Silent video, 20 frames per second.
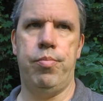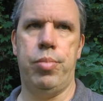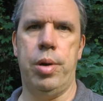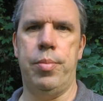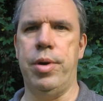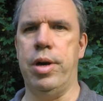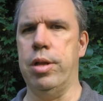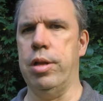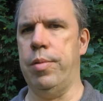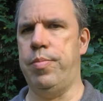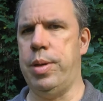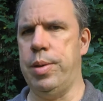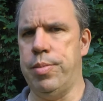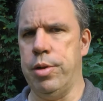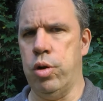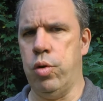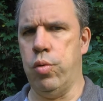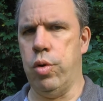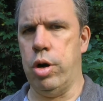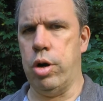Primarily
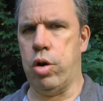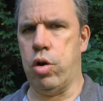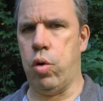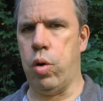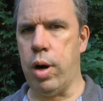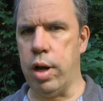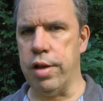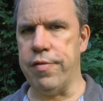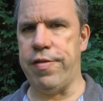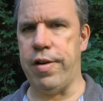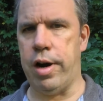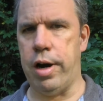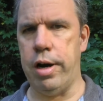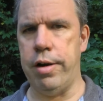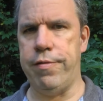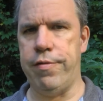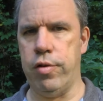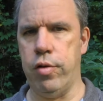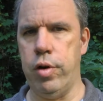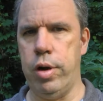people who weren't
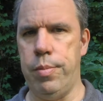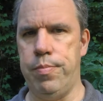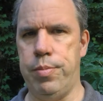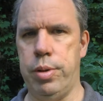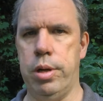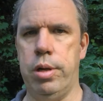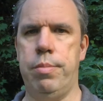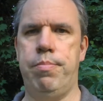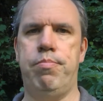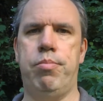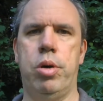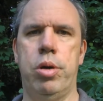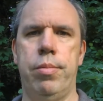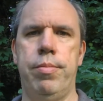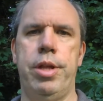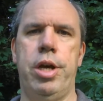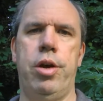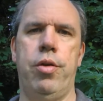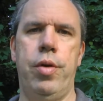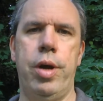qualified for it, but put
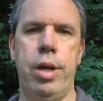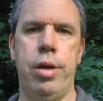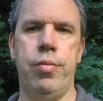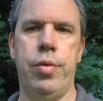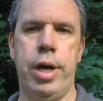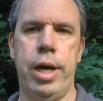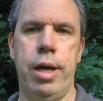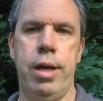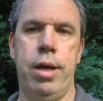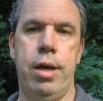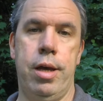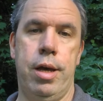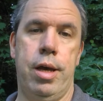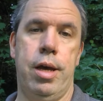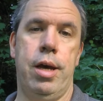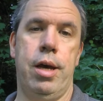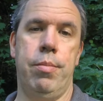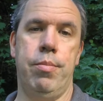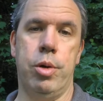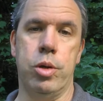them there anyway,
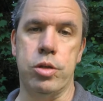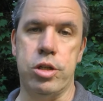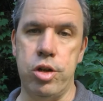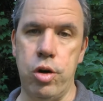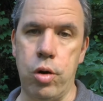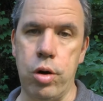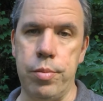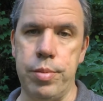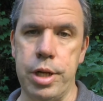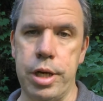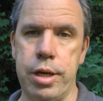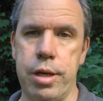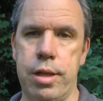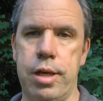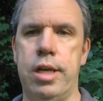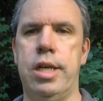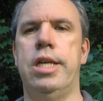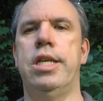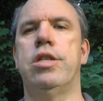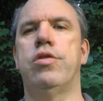and most notably,
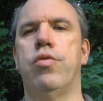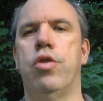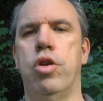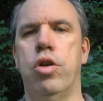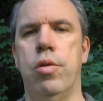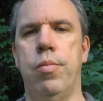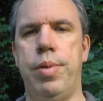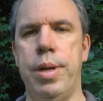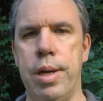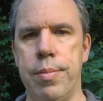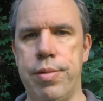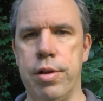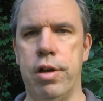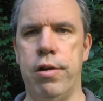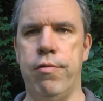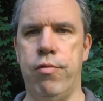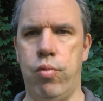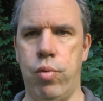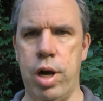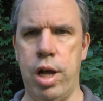these were
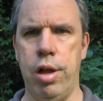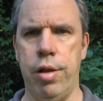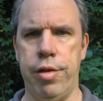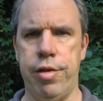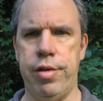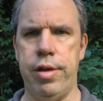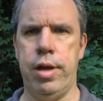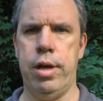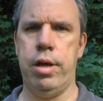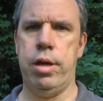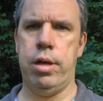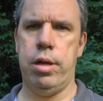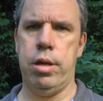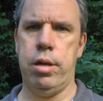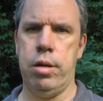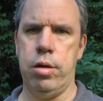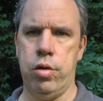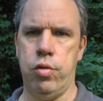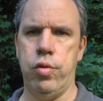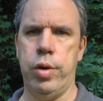people of wealth and
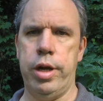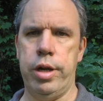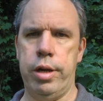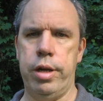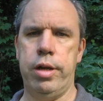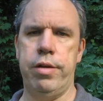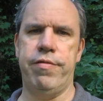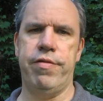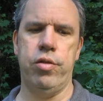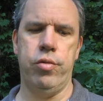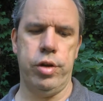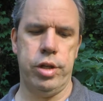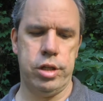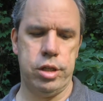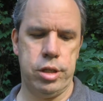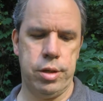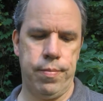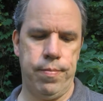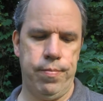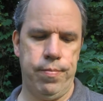great influence.